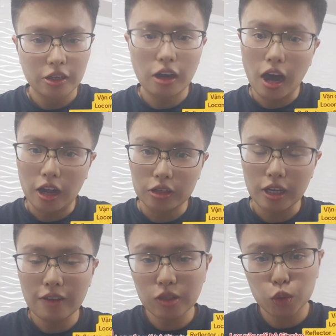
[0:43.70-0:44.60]
and
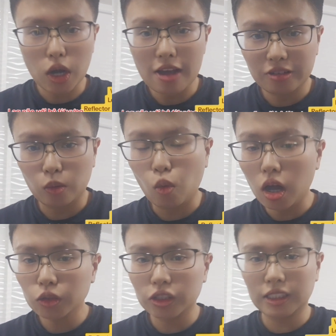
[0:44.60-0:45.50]
if the driver
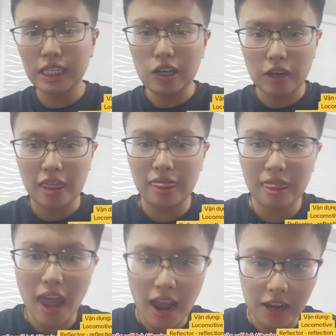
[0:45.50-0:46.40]
wants to see
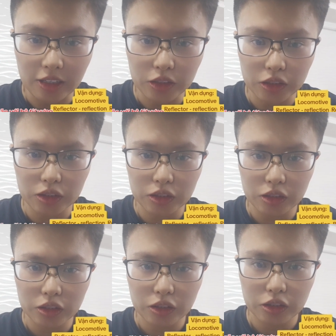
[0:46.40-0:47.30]

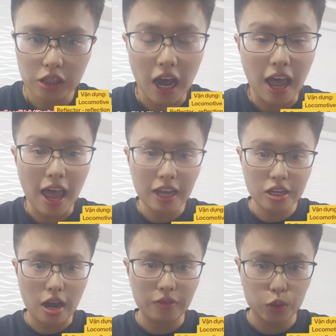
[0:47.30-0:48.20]
things
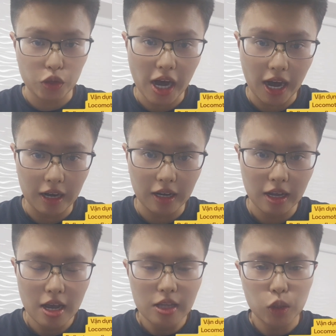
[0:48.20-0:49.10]
ahead of the train,
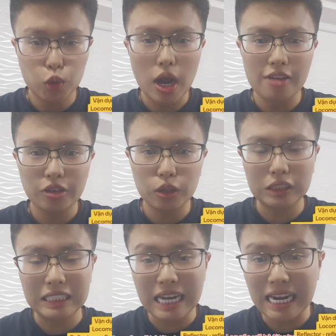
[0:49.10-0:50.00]
the
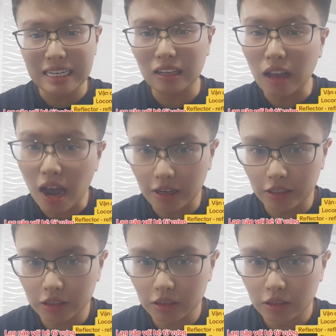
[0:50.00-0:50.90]
drivers need
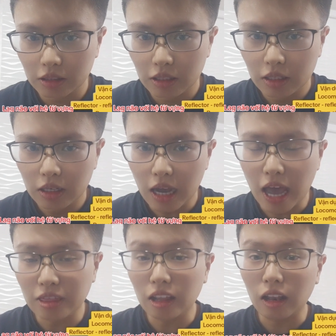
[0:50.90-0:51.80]
light,
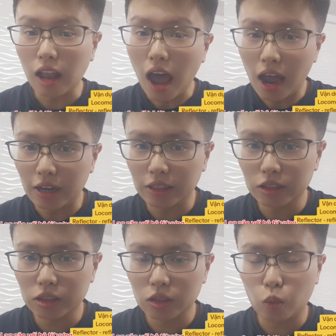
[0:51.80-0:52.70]
and the
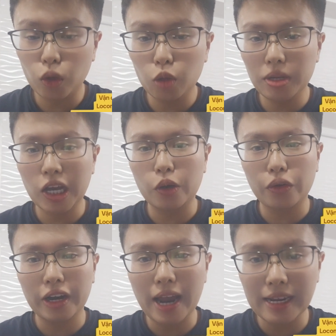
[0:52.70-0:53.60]
light will be
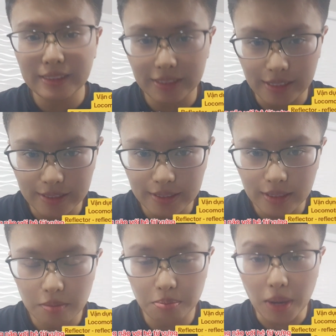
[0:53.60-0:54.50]
created
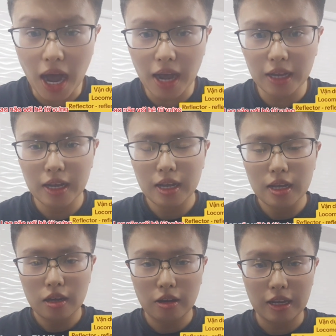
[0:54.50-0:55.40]
by
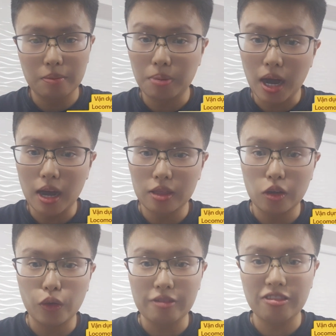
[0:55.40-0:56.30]

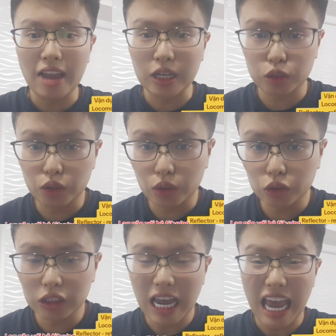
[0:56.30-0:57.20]
the
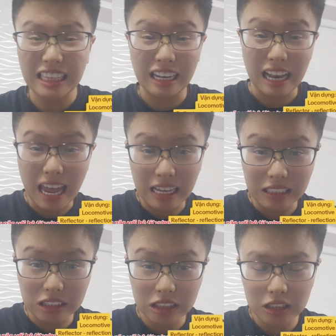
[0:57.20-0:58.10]
reflectors and the
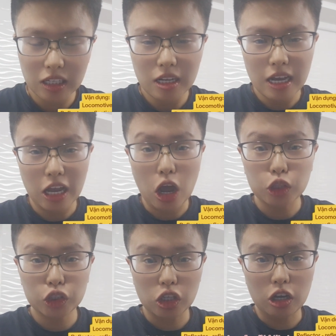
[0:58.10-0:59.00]
lens, and
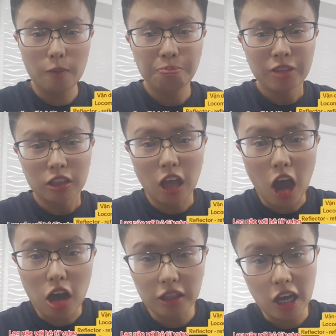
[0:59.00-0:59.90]
also
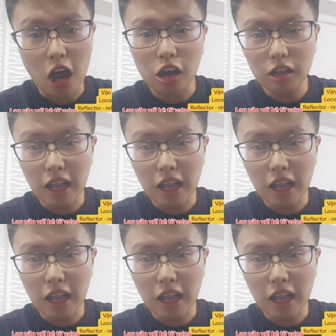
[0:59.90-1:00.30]
the all